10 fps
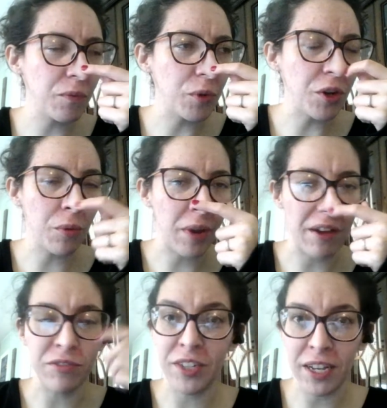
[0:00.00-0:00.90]
We don't
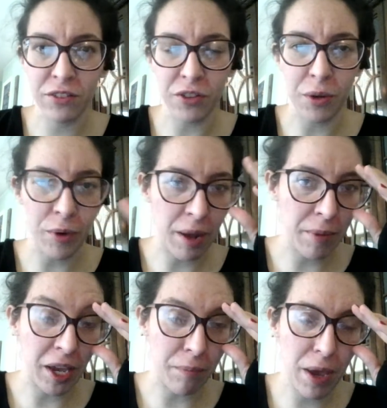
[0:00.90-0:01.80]
have debt so that we're not
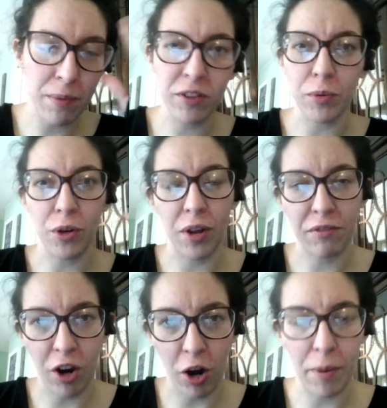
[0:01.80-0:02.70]
making payments. We don't
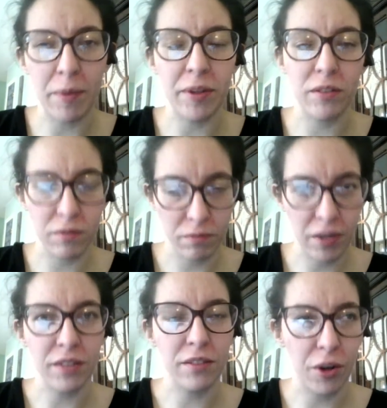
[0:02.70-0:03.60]
have car payments,
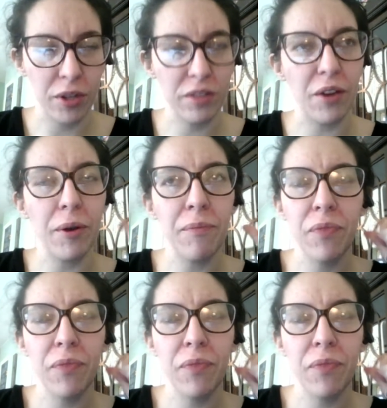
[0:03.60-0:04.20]
etc., etc.